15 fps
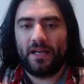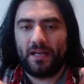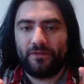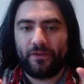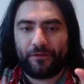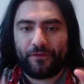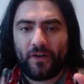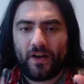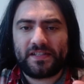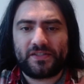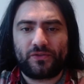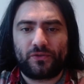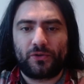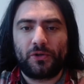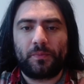The first
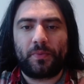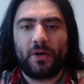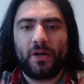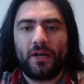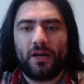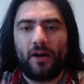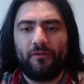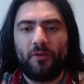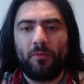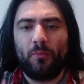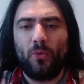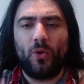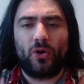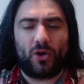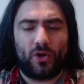group are the
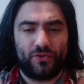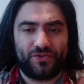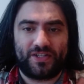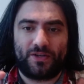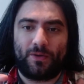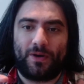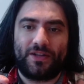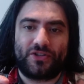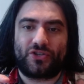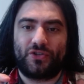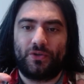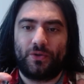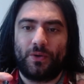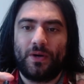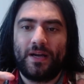more
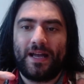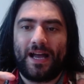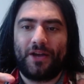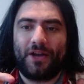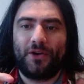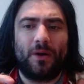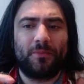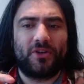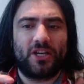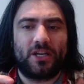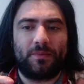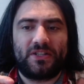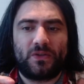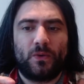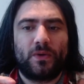consequential, and who I'm going to
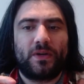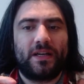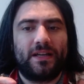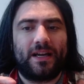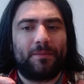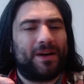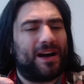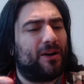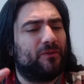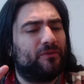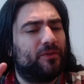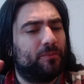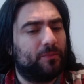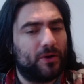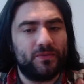be talking about
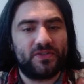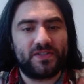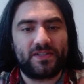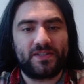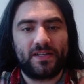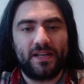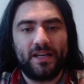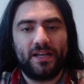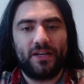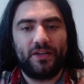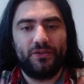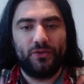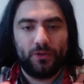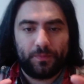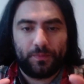the most.
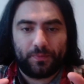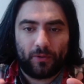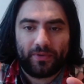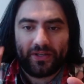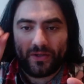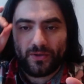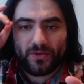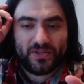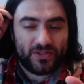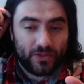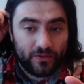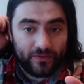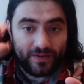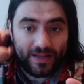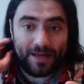You'll probably notice an
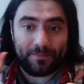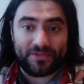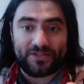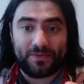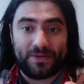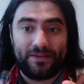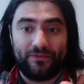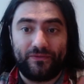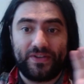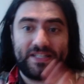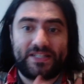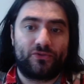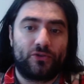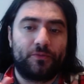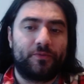overlap between this
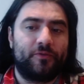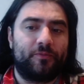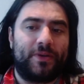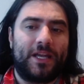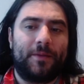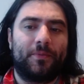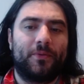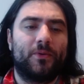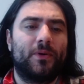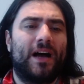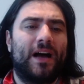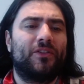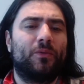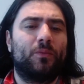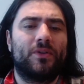group of people
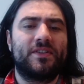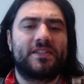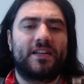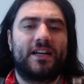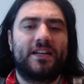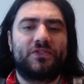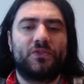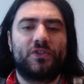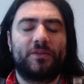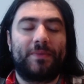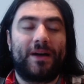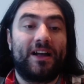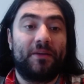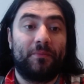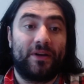and the ones that I talk
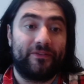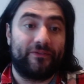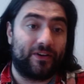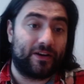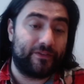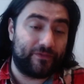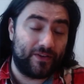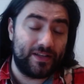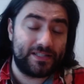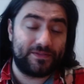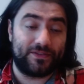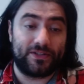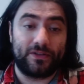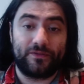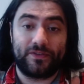about in my very first
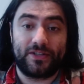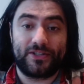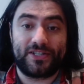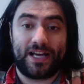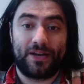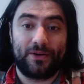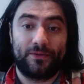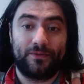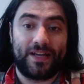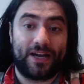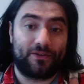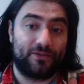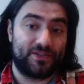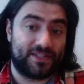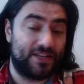video for the channel, the
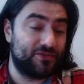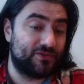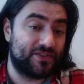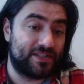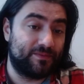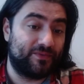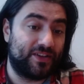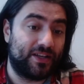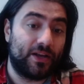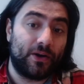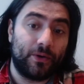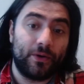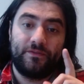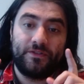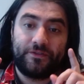agrocentrism
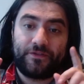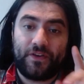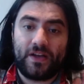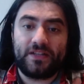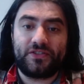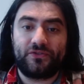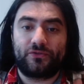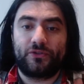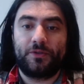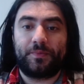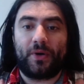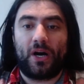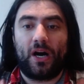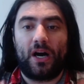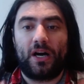video. The first group
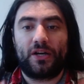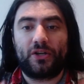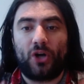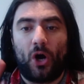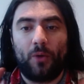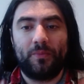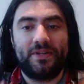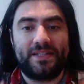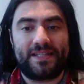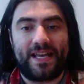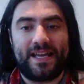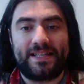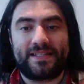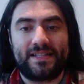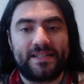are
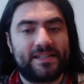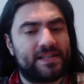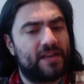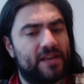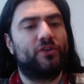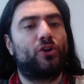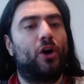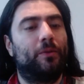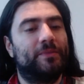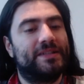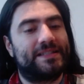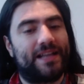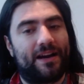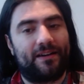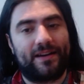commentators, the
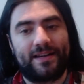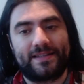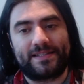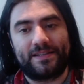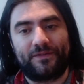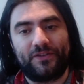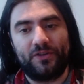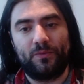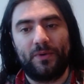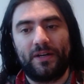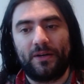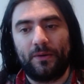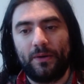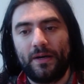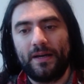commentariat if you
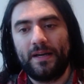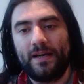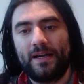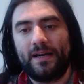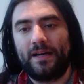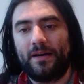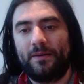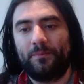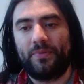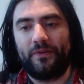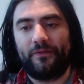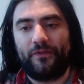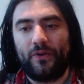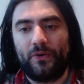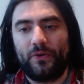will,
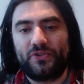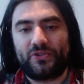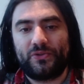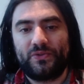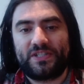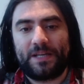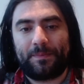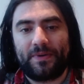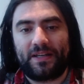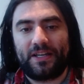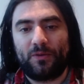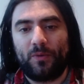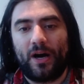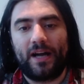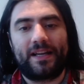but those who typically
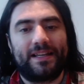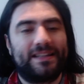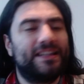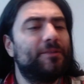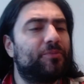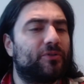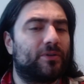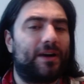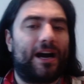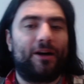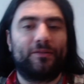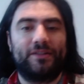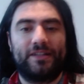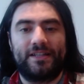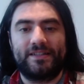work at liberal
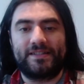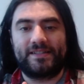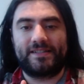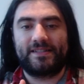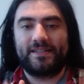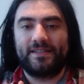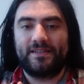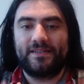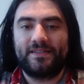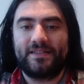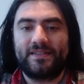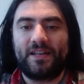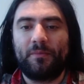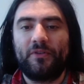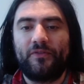outlets.
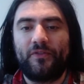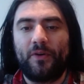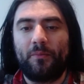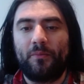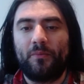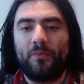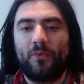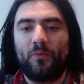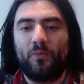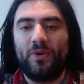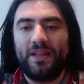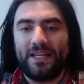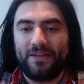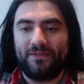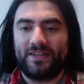Some of them
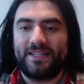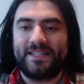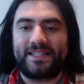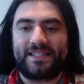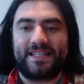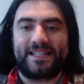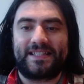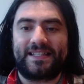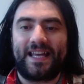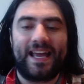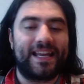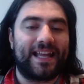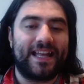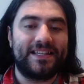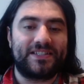will even insist
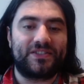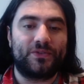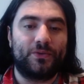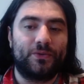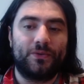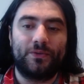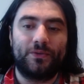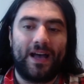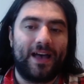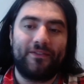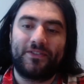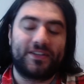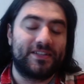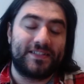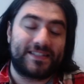against all
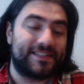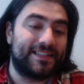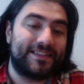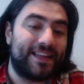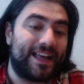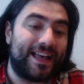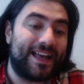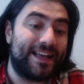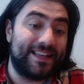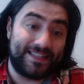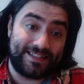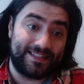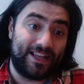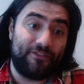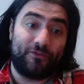evidence that they're
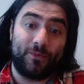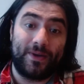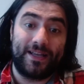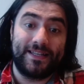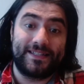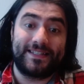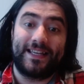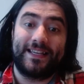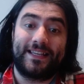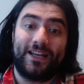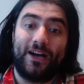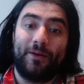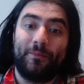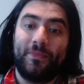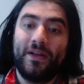as left-wing as they
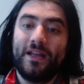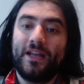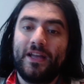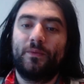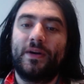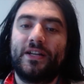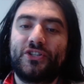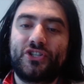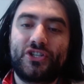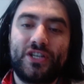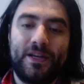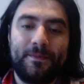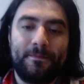come, which,